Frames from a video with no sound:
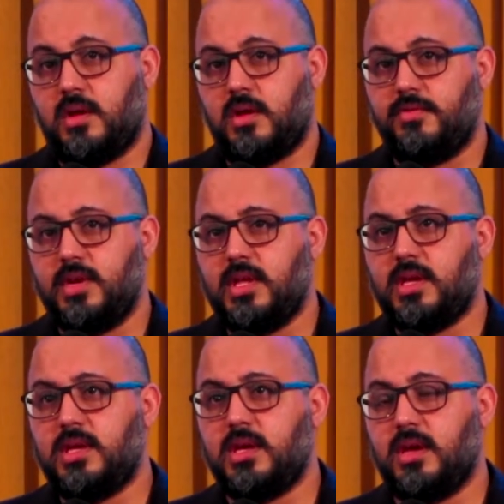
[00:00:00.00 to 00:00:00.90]
a
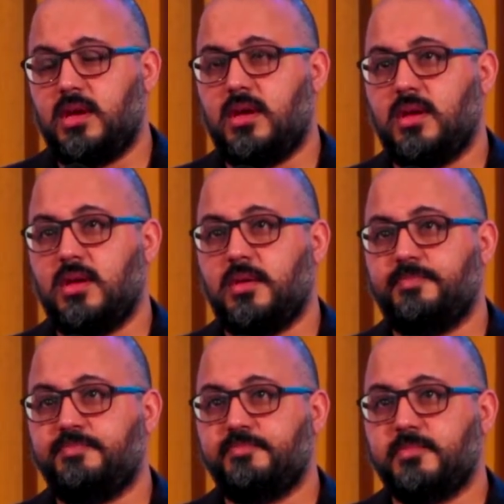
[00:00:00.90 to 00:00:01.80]
really
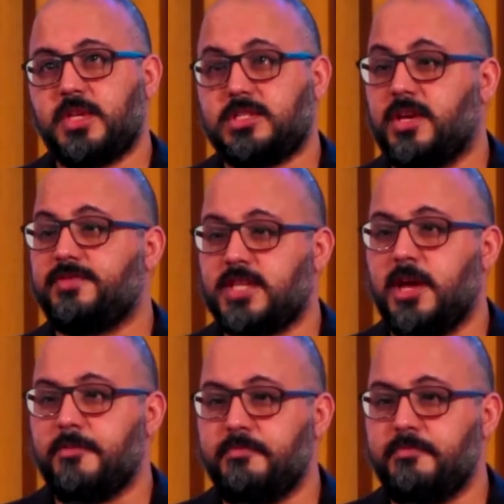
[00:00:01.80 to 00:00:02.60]
tough time.